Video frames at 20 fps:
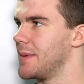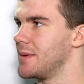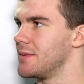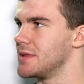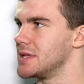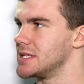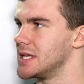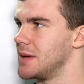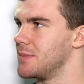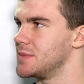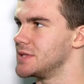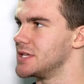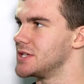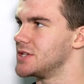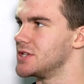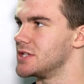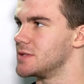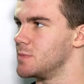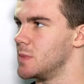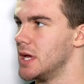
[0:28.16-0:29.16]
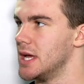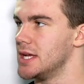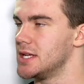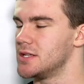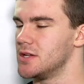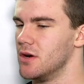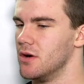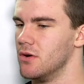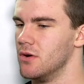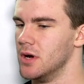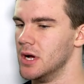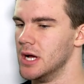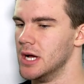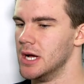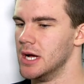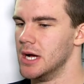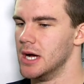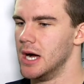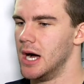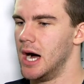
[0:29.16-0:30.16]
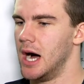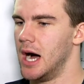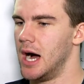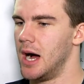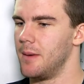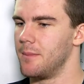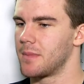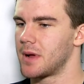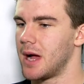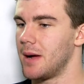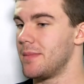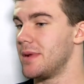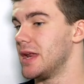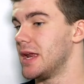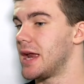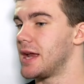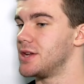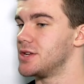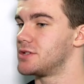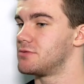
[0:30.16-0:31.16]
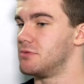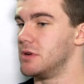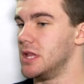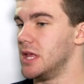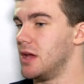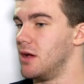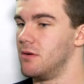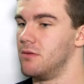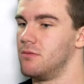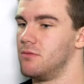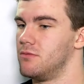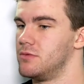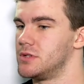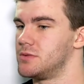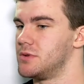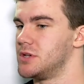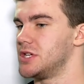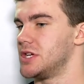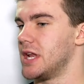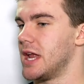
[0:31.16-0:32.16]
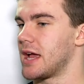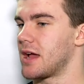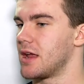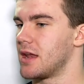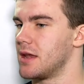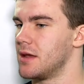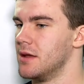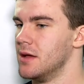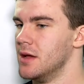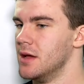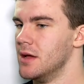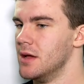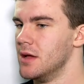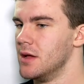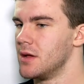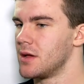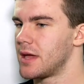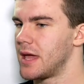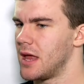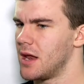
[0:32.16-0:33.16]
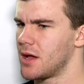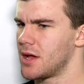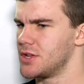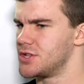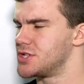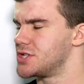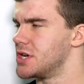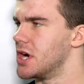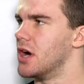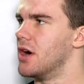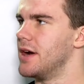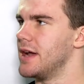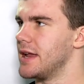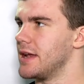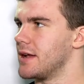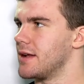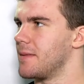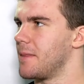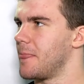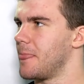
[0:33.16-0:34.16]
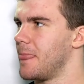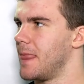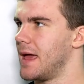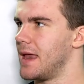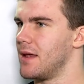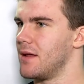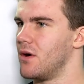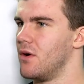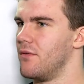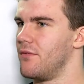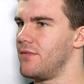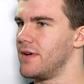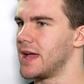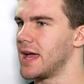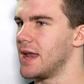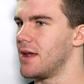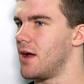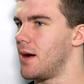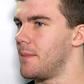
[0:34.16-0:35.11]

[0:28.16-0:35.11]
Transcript: in with the same position as me. So um, coming in, I just really was wishing I could get a good start and, and hopefully get an